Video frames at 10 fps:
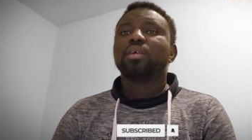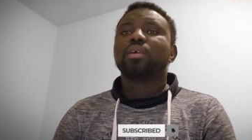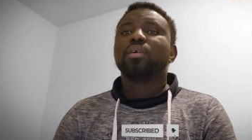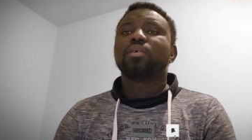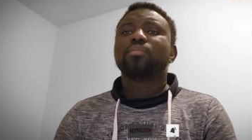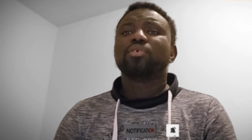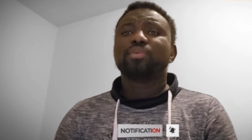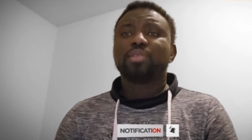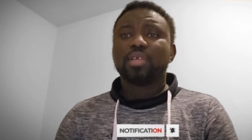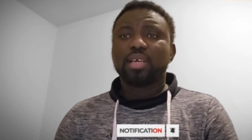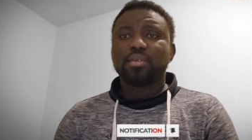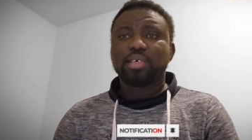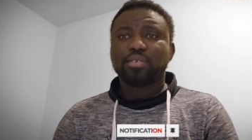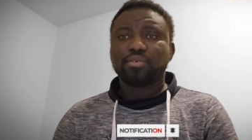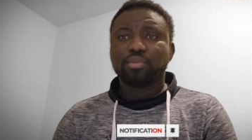There'll be times
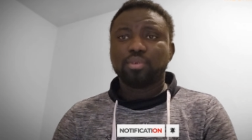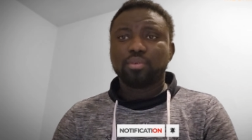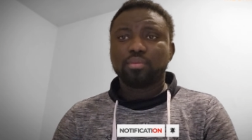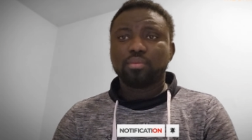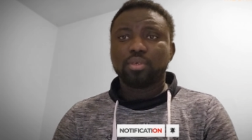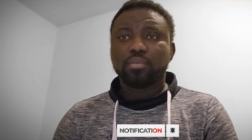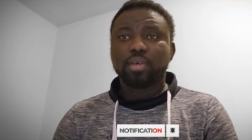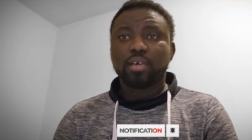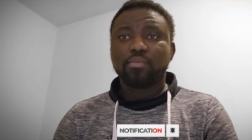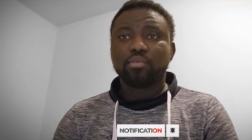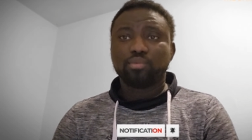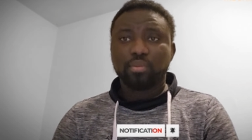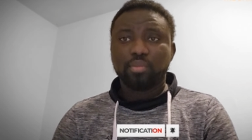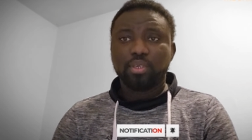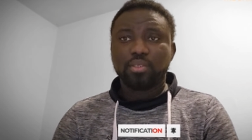that you'll be having
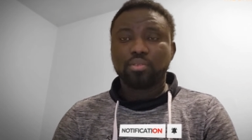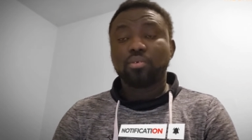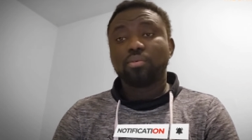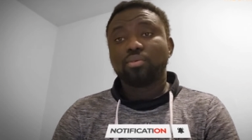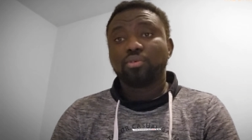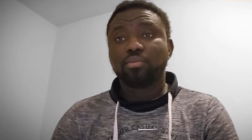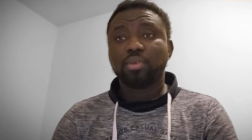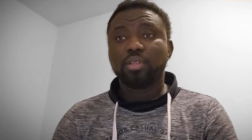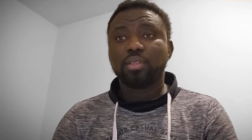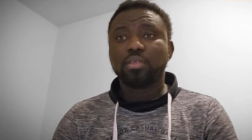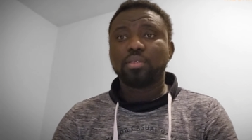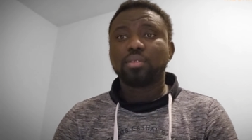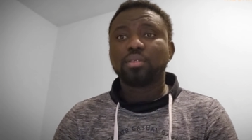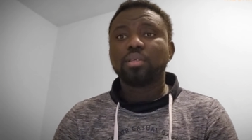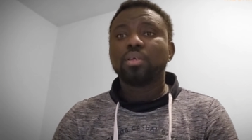webinars or Zoom
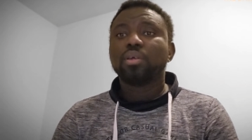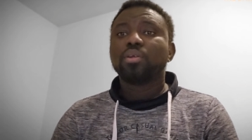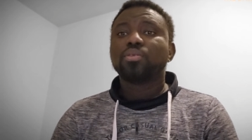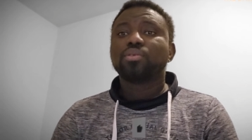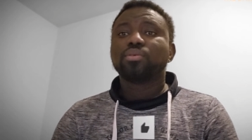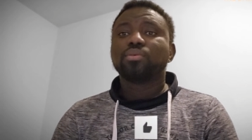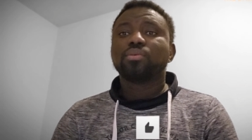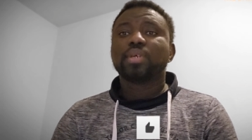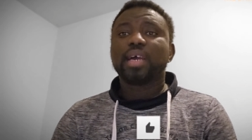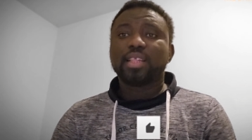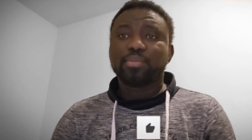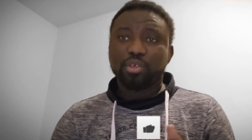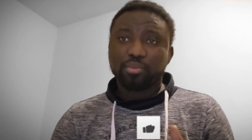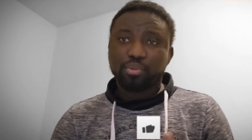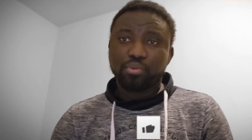meetings to guide
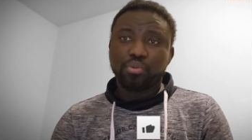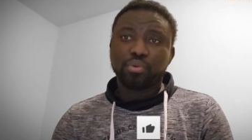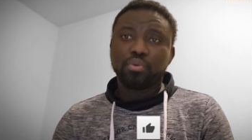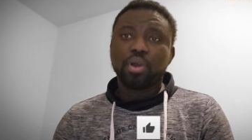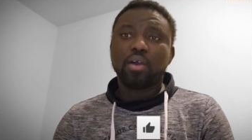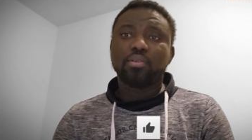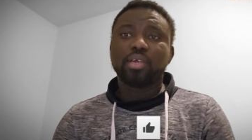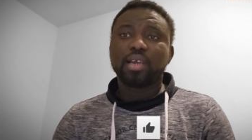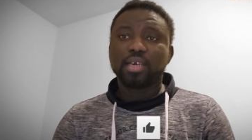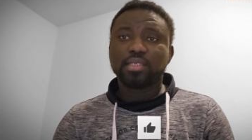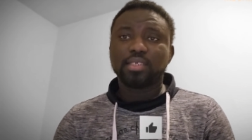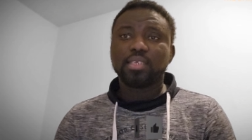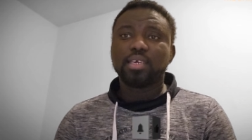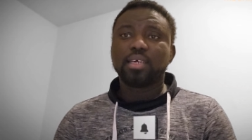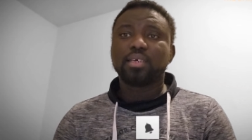people through how they can start
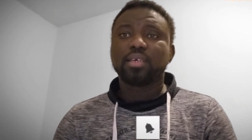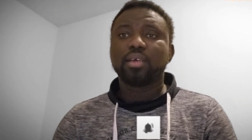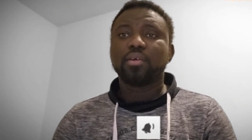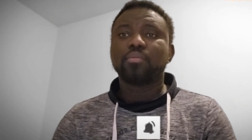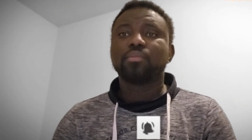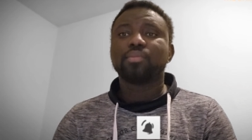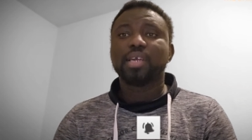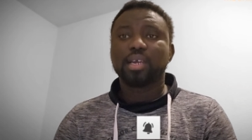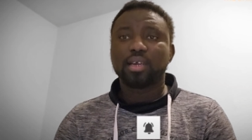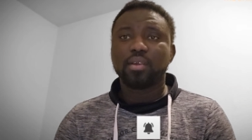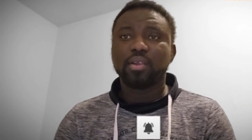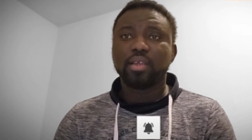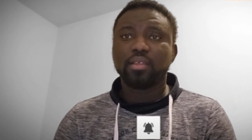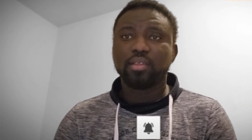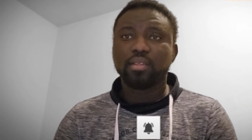their career
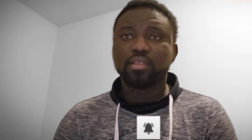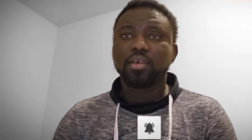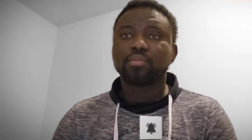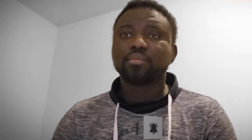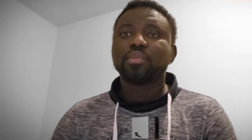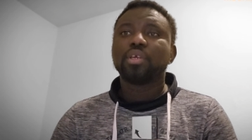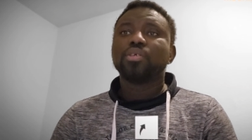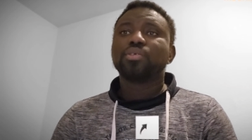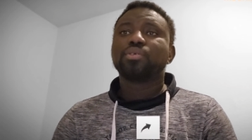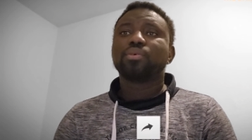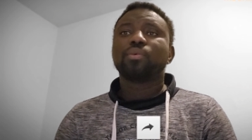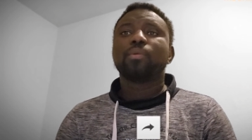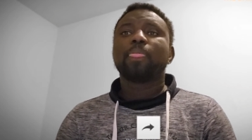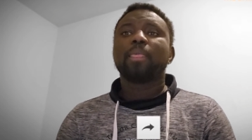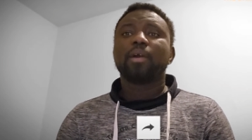in data. So
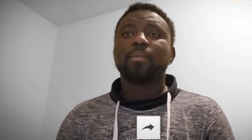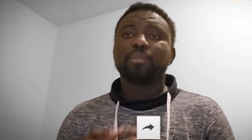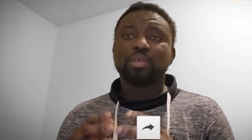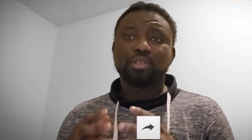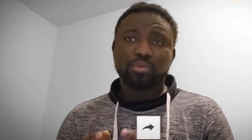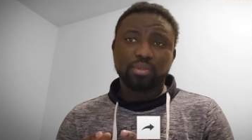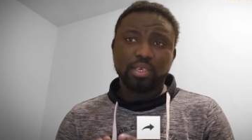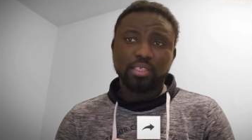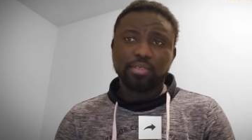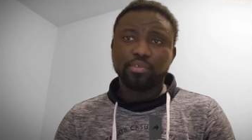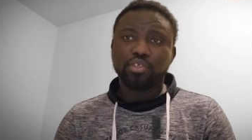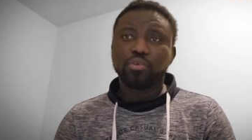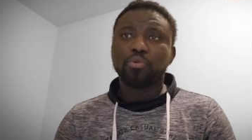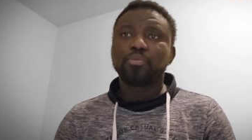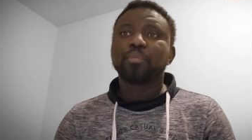in today's video,
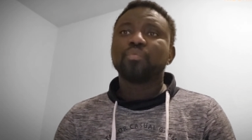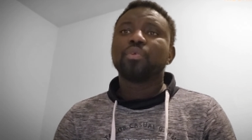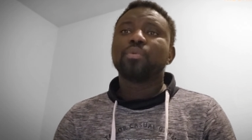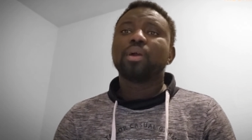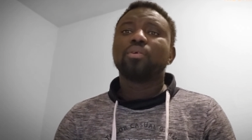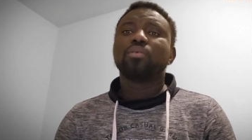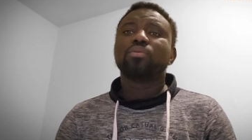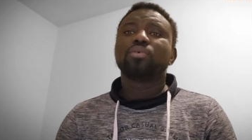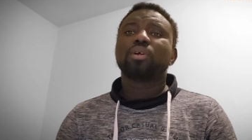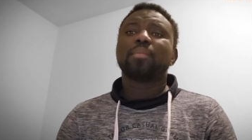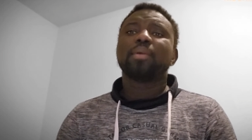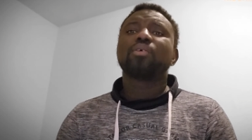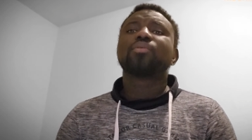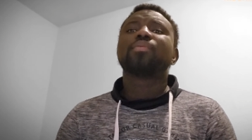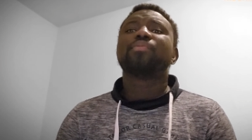we are going to talk
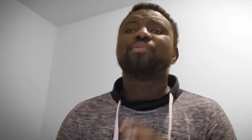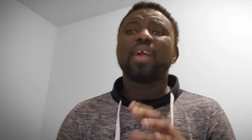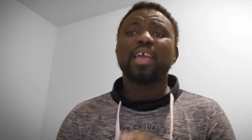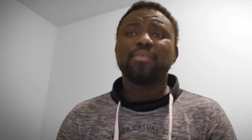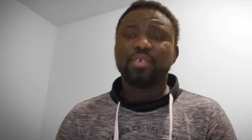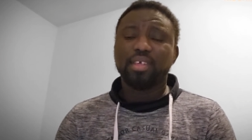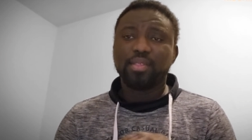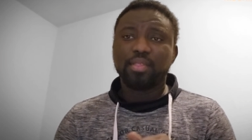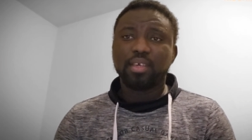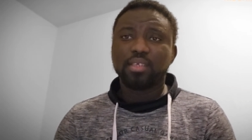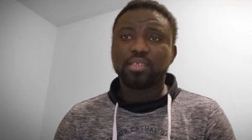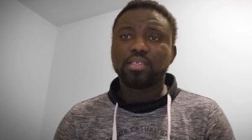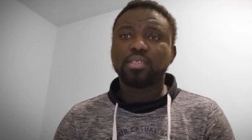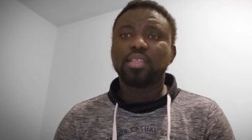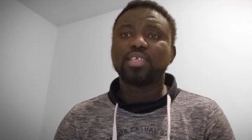about 5 key
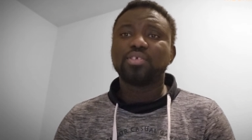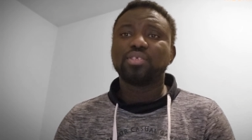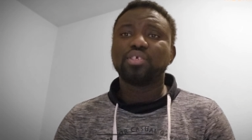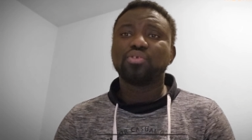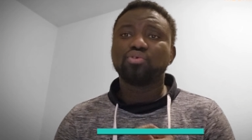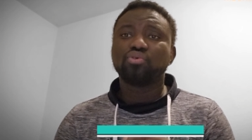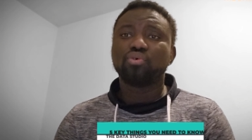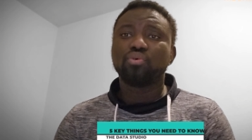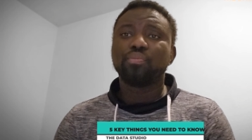things that you need to know